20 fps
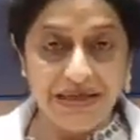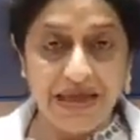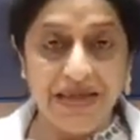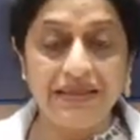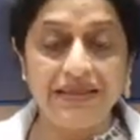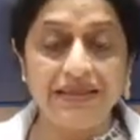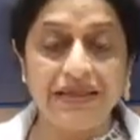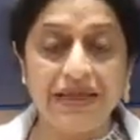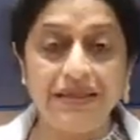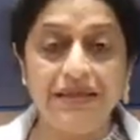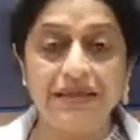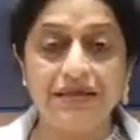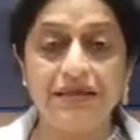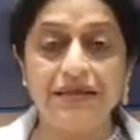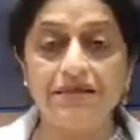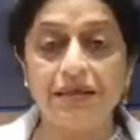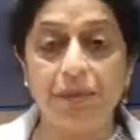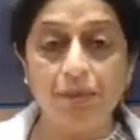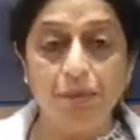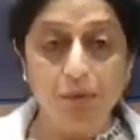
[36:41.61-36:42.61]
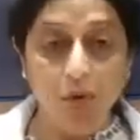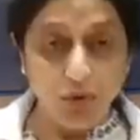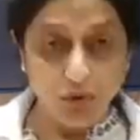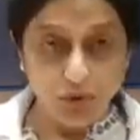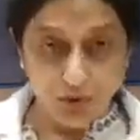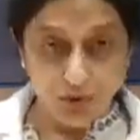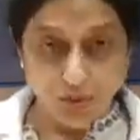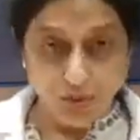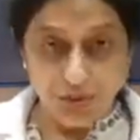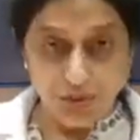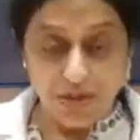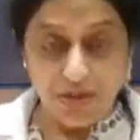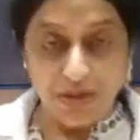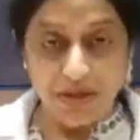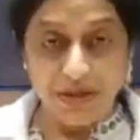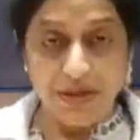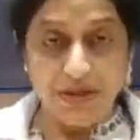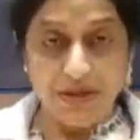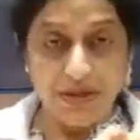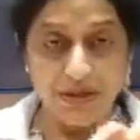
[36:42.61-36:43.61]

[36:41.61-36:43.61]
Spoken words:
and then the support to the